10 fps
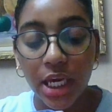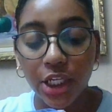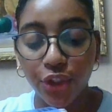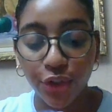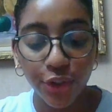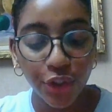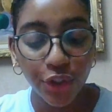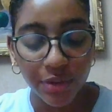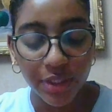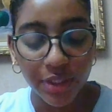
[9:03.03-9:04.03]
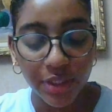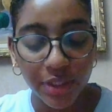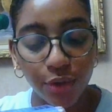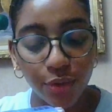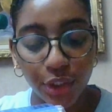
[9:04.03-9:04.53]
in surgery,
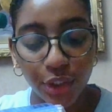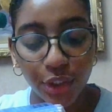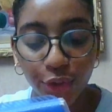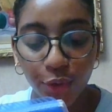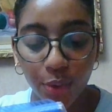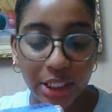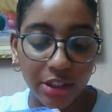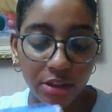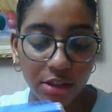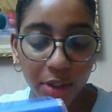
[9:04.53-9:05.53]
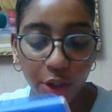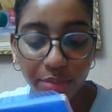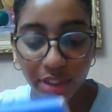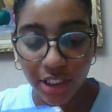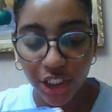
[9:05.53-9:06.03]
to return to anatomical
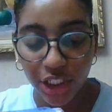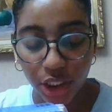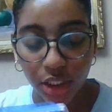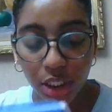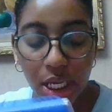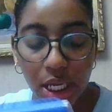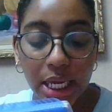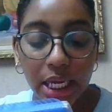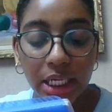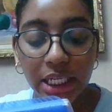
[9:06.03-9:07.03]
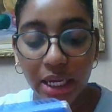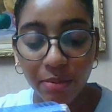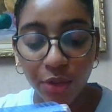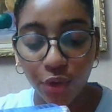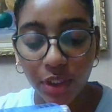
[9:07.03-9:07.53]
position, in
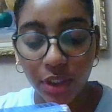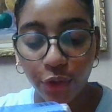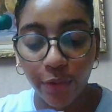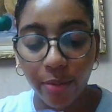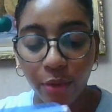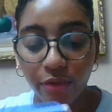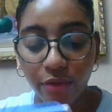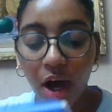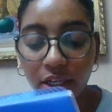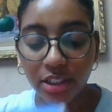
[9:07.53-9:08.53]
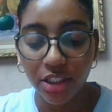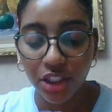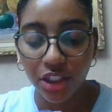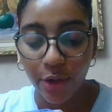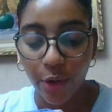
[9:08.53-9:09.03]
chemistry, to remove
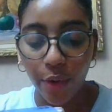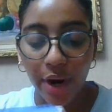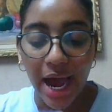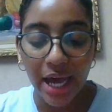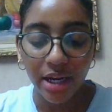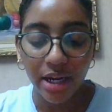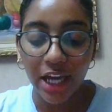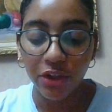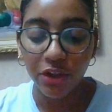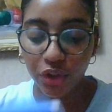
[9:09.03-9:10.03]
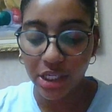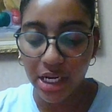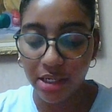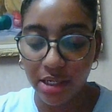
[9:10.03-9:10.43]
oxygen or add hydrogen.